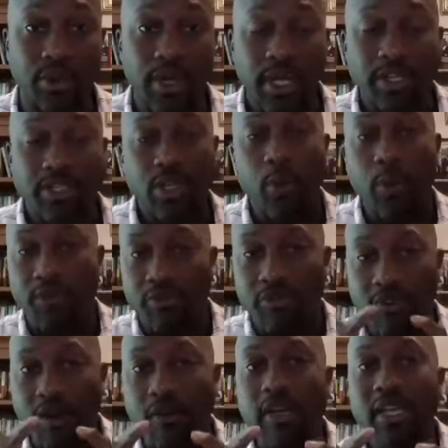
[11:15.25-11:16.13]
So we're
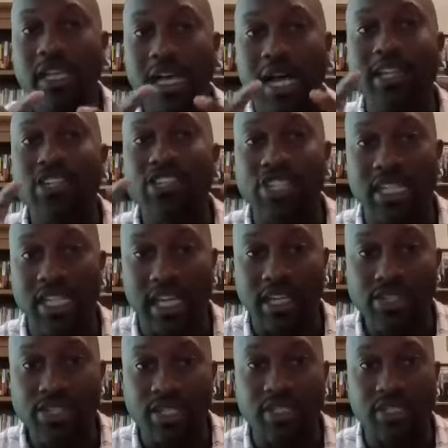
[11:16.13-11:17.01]
very
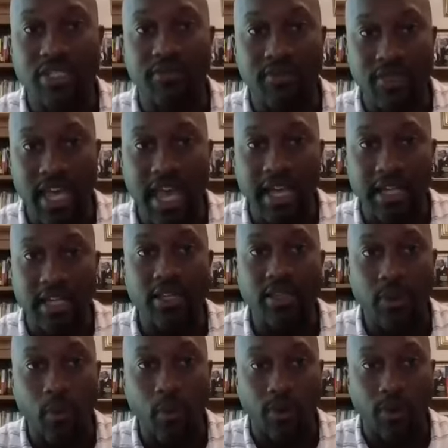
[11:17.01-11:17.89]
conscientious of that in the
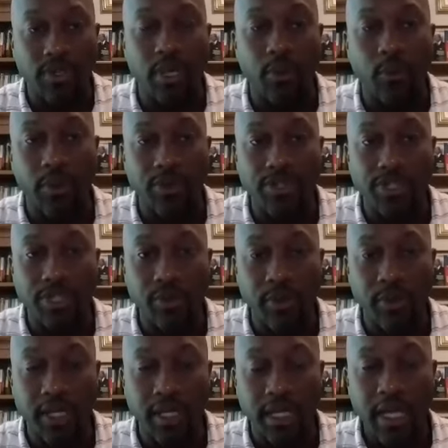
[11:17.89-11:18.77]
work that we're
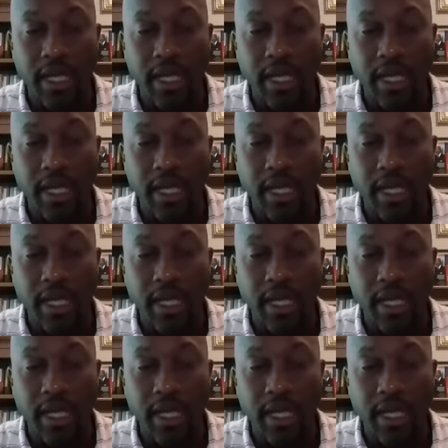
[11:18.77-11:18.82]
doing.